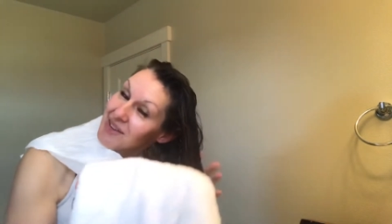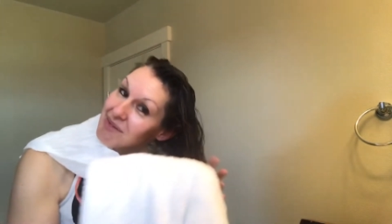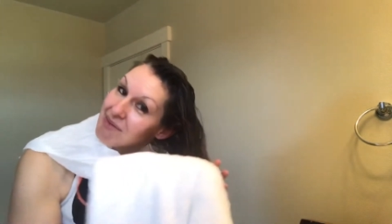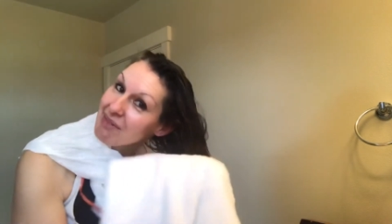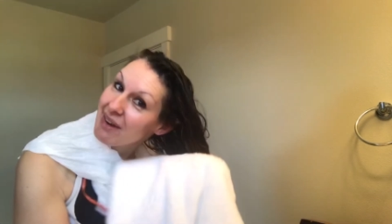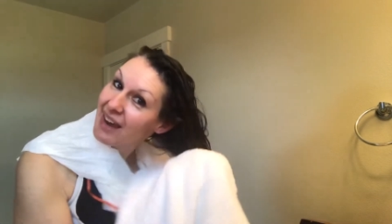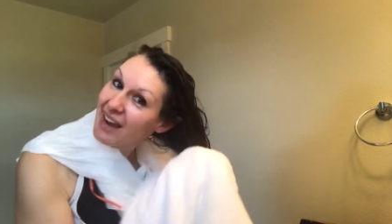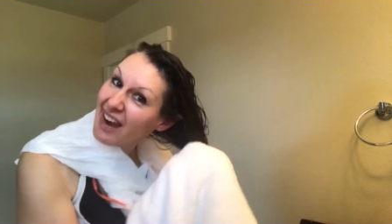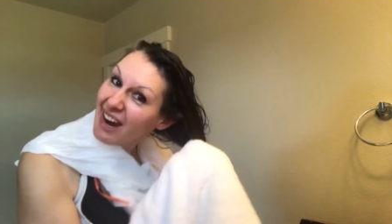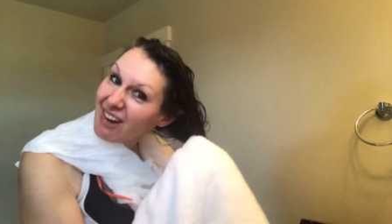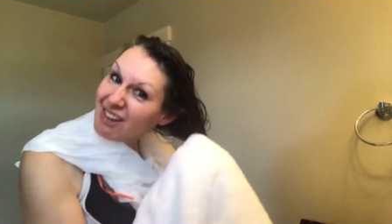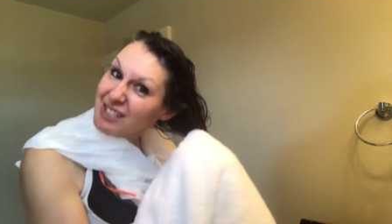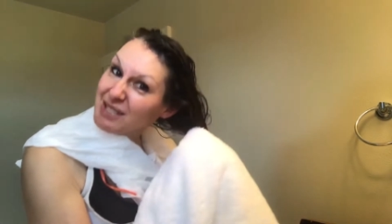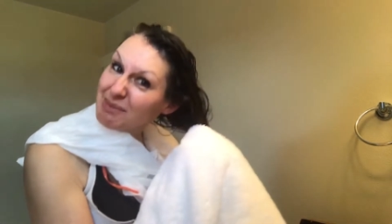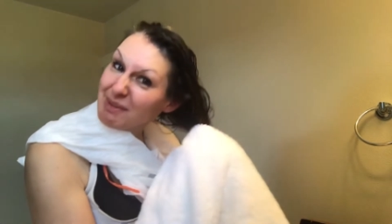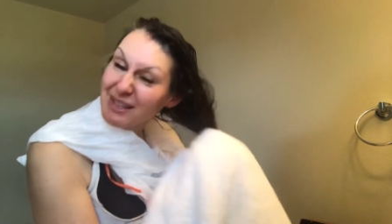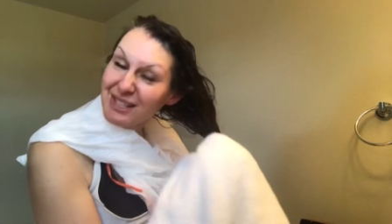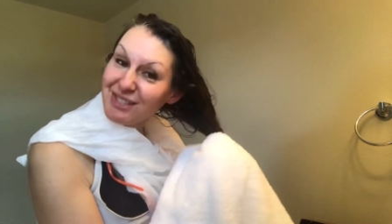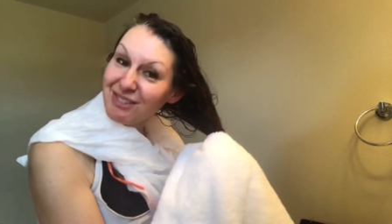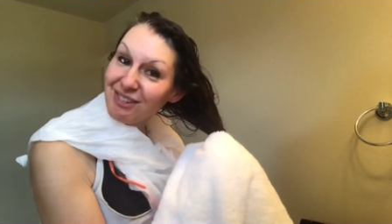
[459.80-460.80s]
The hair
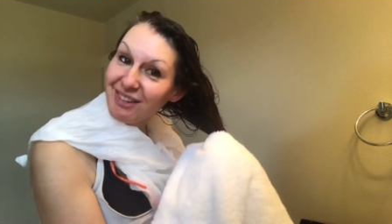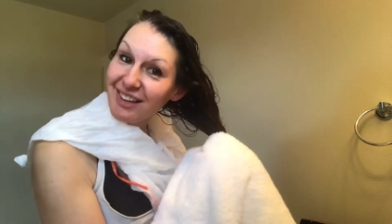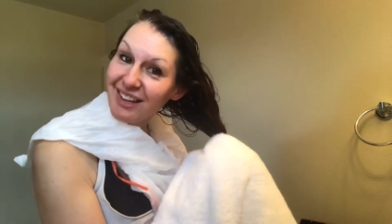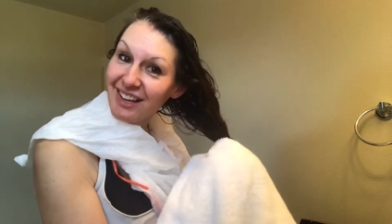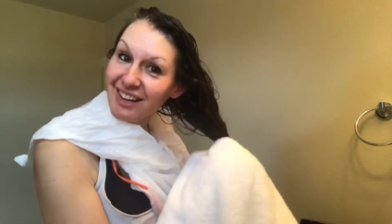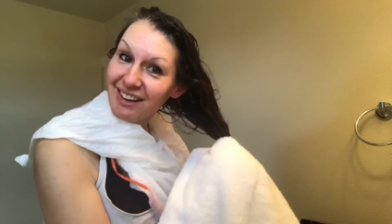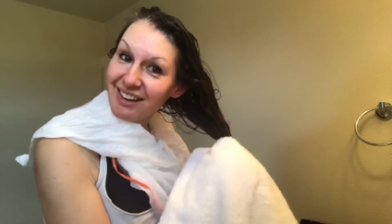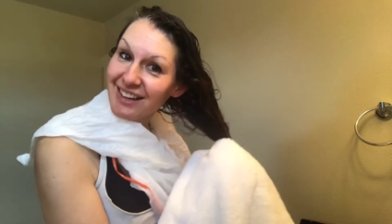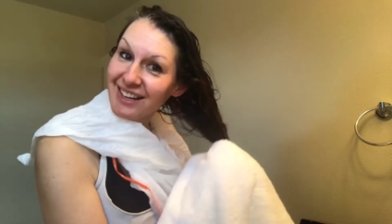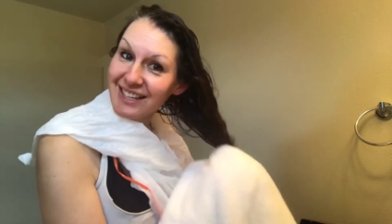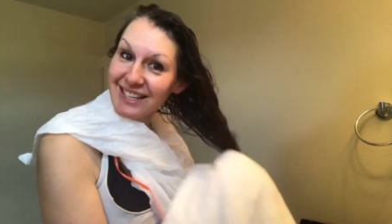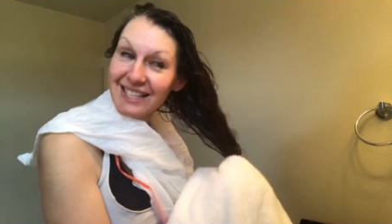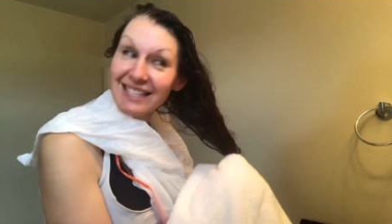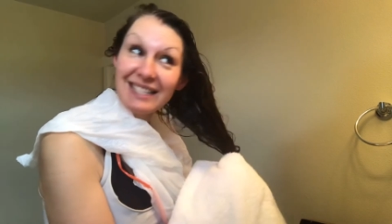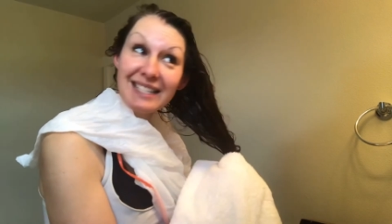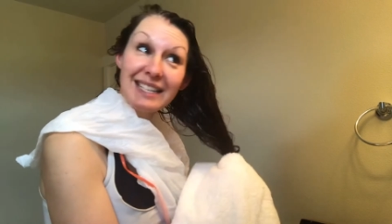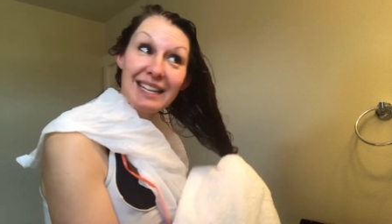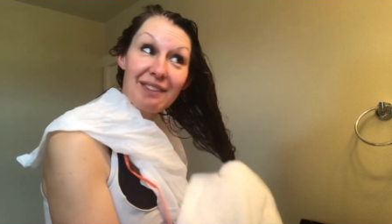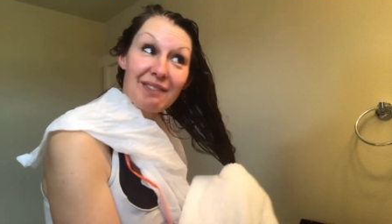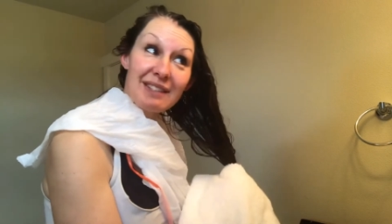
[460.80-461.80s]
smells really good. It doesn't
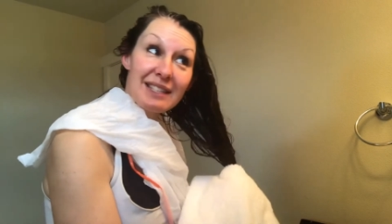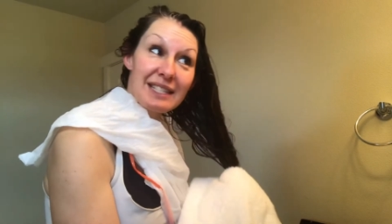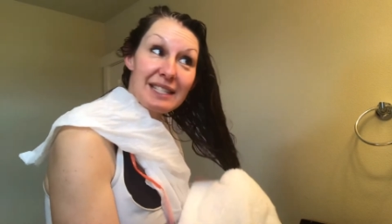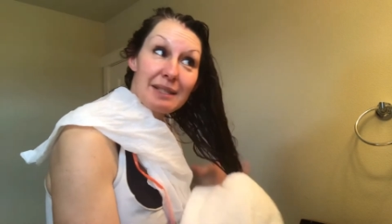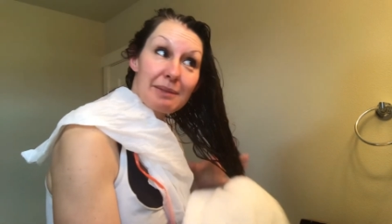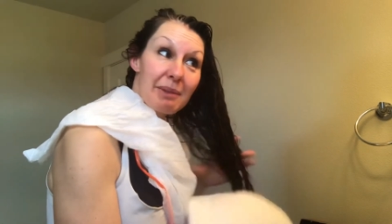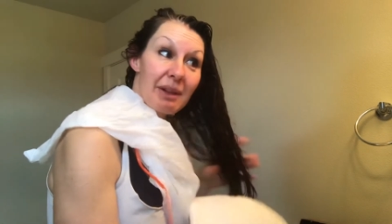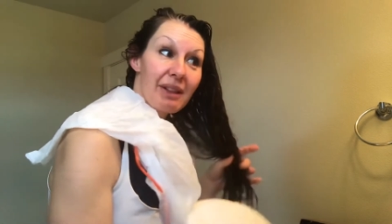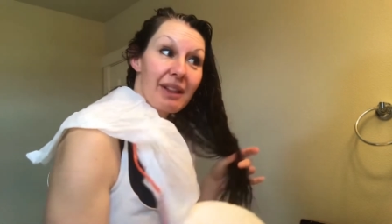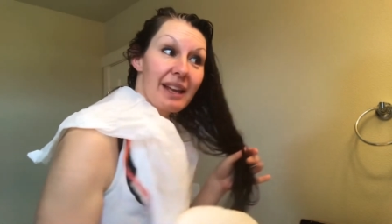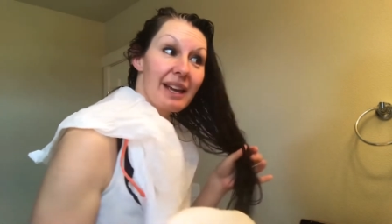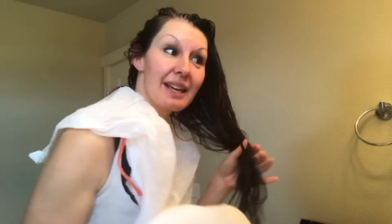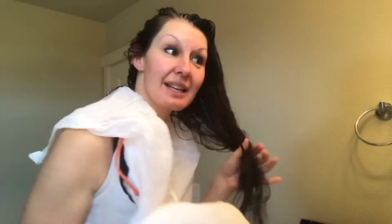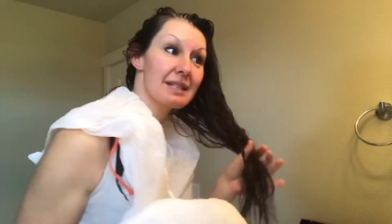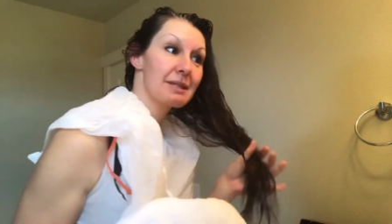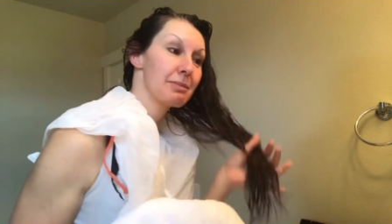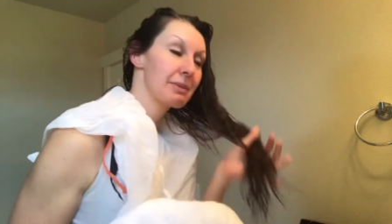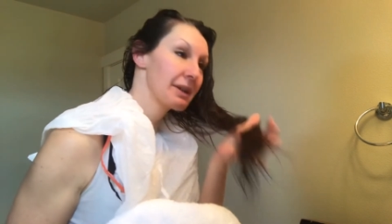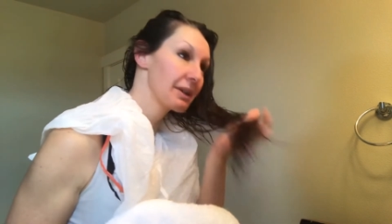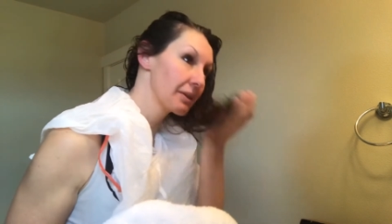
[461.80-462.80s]
even smell like it's
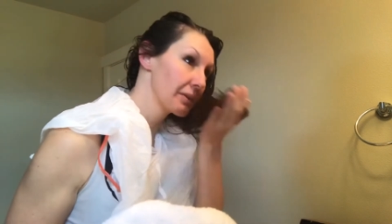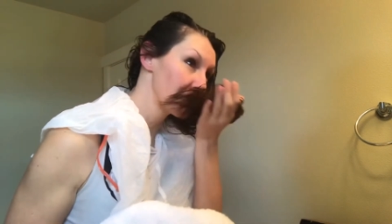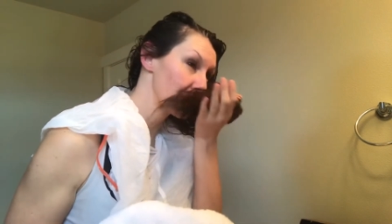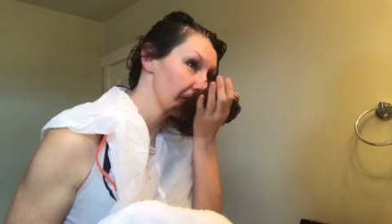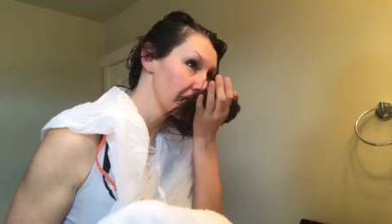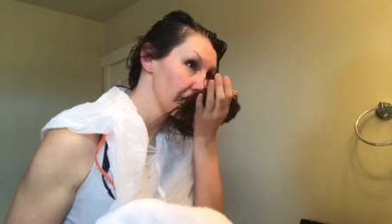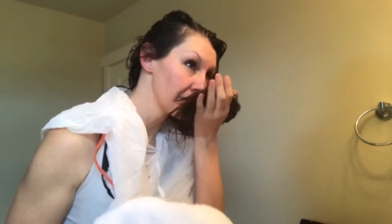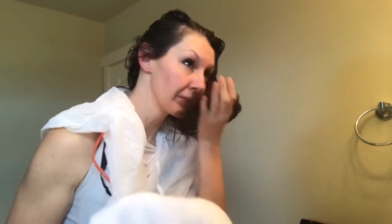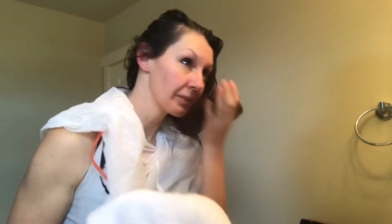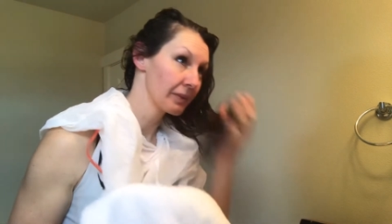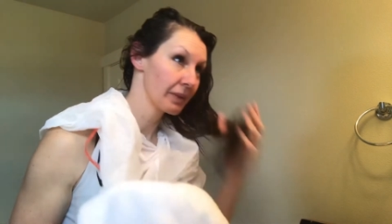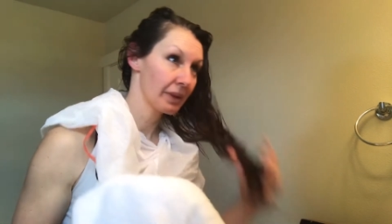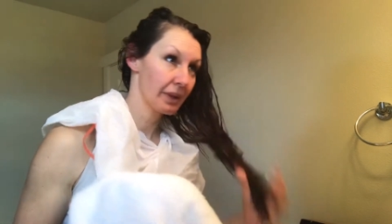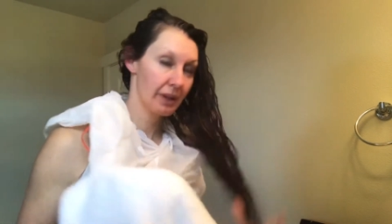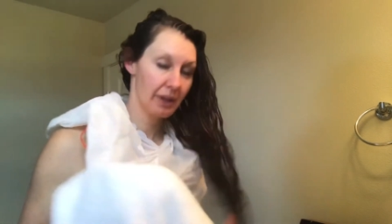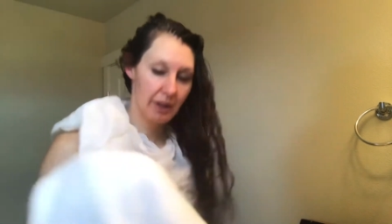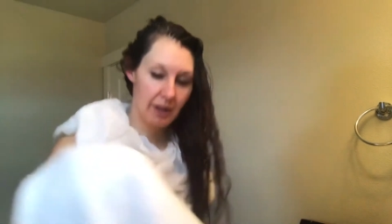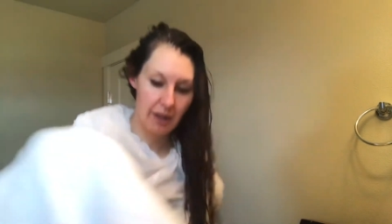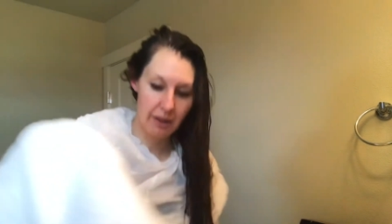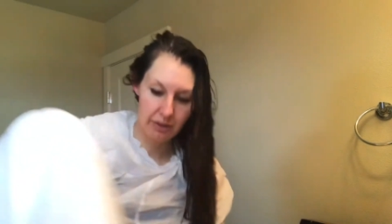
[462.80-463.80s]
been
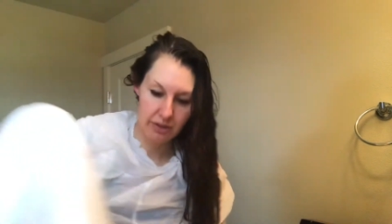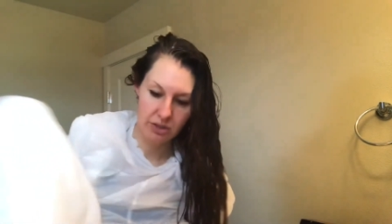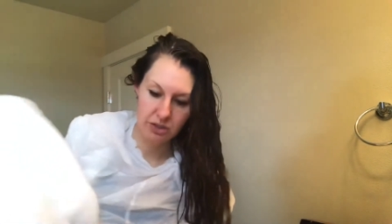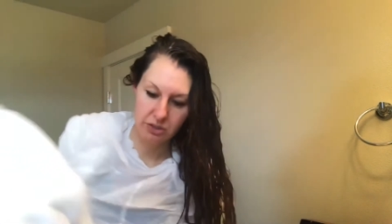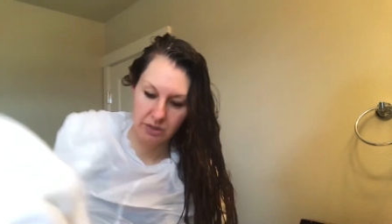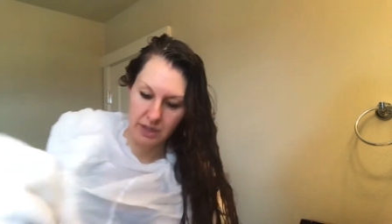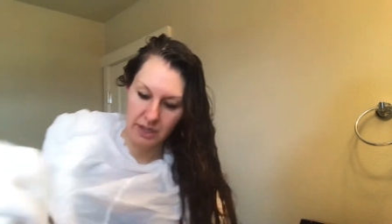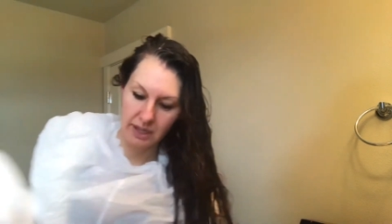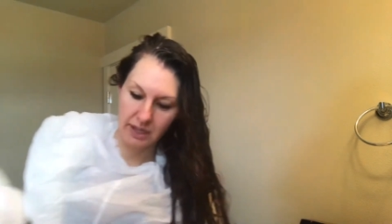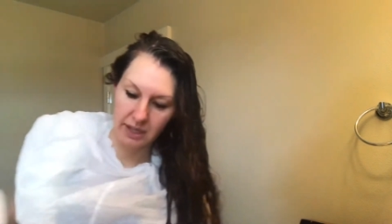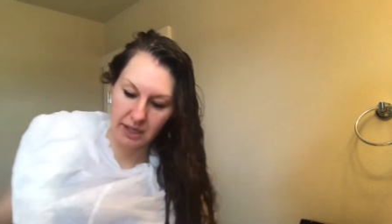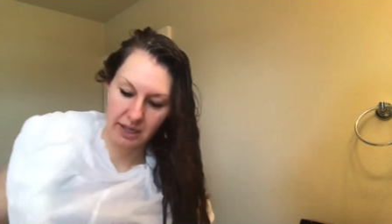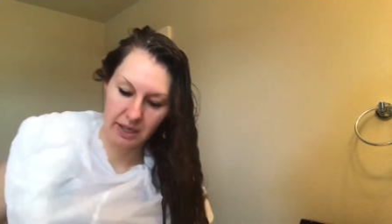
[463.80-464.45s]
color treated.